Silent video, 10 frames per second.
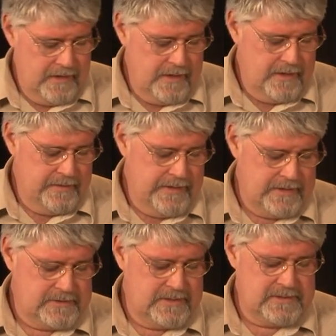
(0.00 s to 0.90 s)
uh,
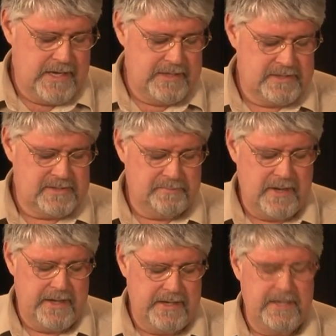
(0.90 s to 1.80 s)
that is designed to
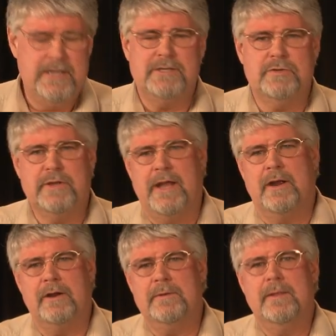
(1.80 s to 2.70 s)
supply heat to
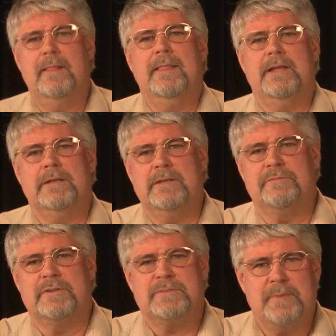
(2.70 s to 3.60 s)
air in
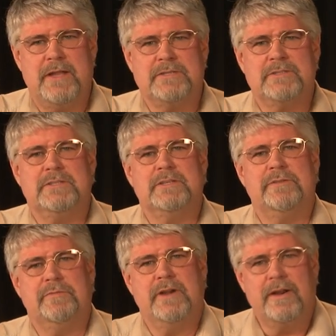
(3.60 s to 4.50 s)
different spaces and
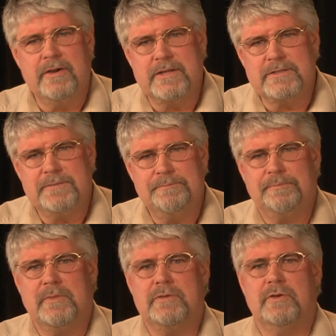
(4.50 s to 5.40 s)
different areas.
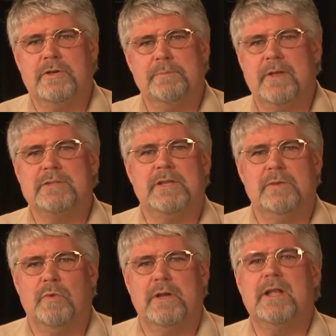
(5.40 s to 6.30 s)
So it depends
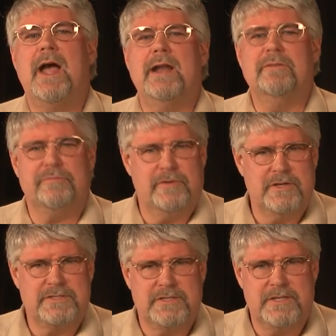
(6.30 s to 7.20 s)
on what kind of
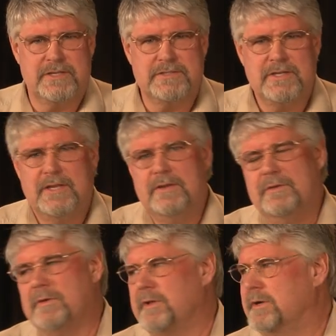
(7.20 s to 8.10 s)
furnace it is
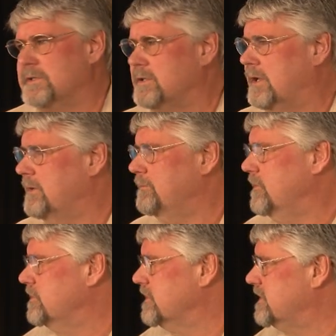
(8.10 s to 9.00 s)
whether it uh,
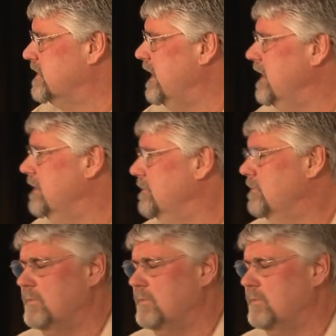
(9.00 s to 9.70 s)
uses steam,